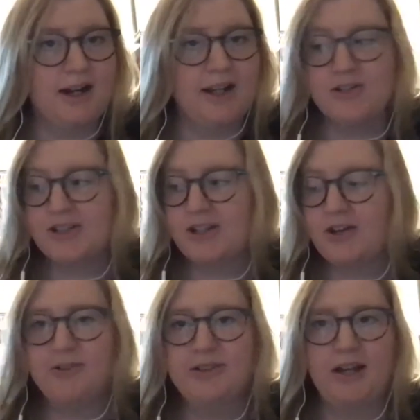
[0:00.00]
I usually
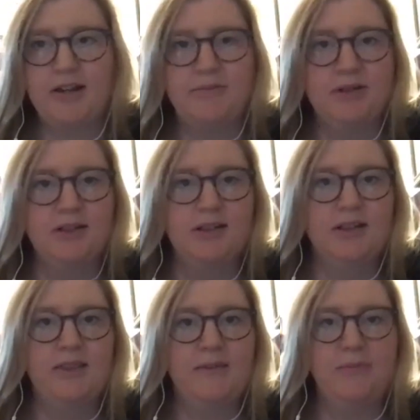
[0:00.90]
hold up
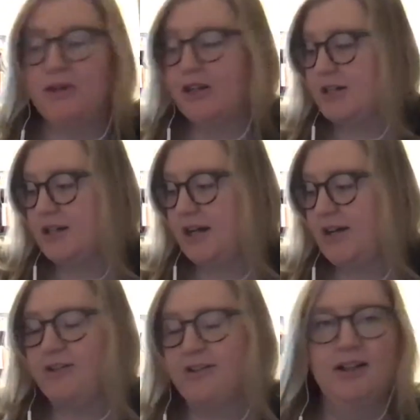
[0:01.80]
the book
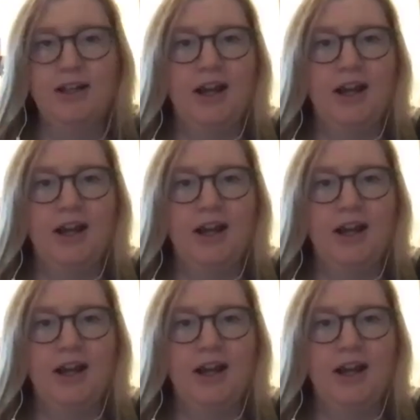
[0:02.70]
title.